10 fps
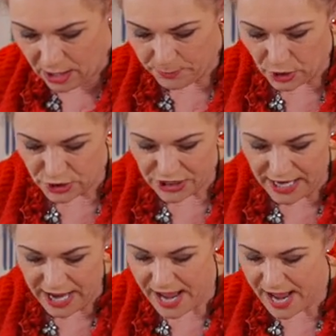I'm going to
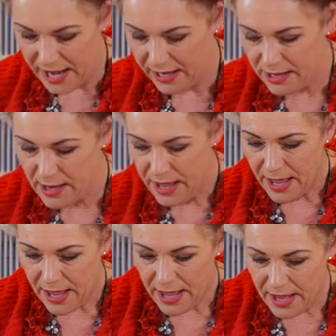hang
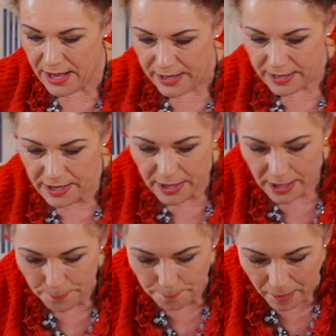in
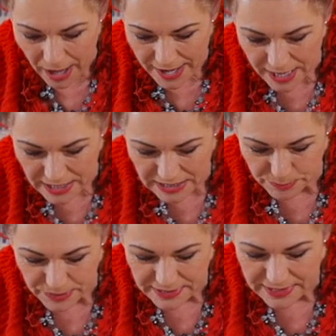my
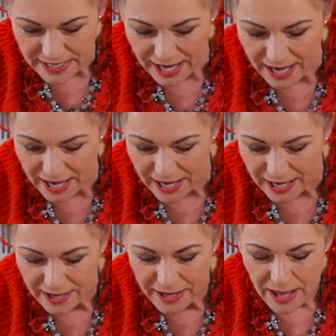husband's
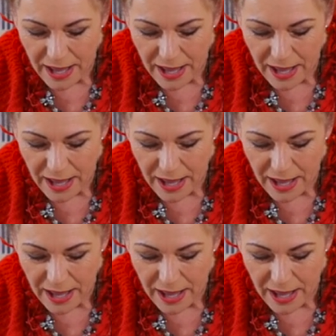car